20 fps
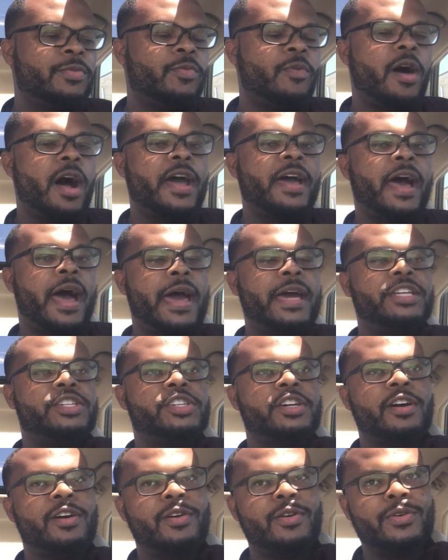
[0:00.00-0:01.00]
why I
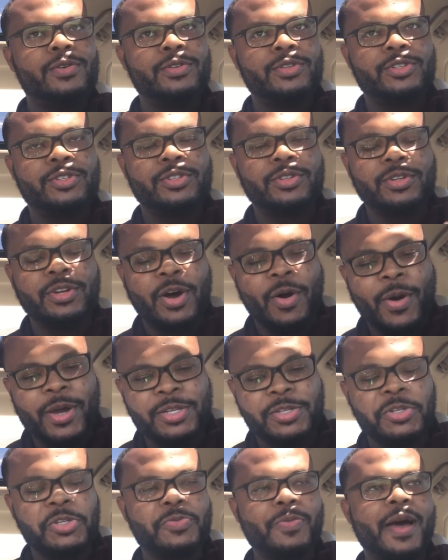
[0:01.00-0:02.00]
chose to go
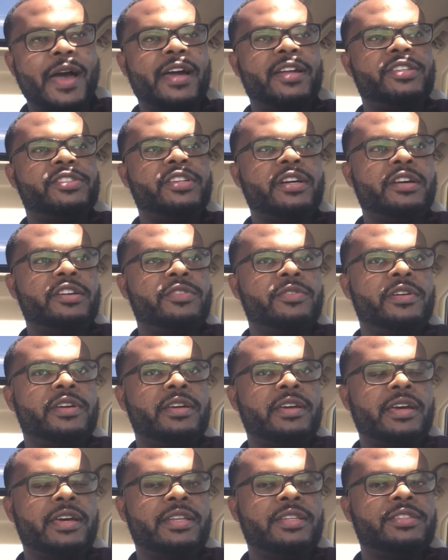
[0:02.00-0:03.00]
into spine
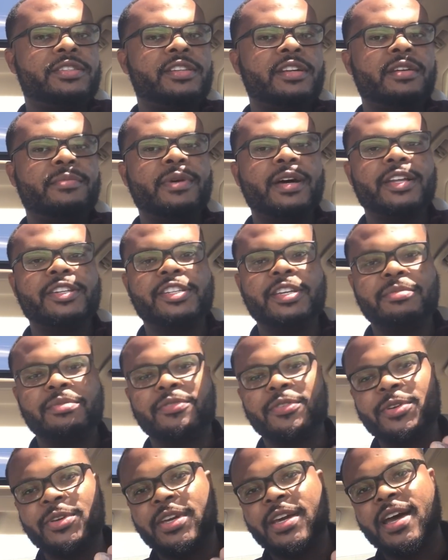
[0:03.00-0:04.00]
surgery, and some tips
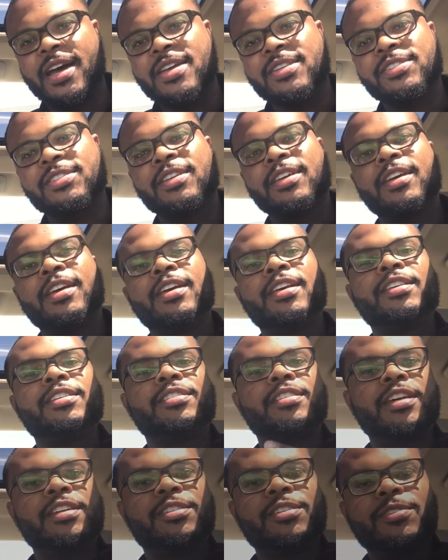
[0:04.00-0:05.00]
for you guys. Stay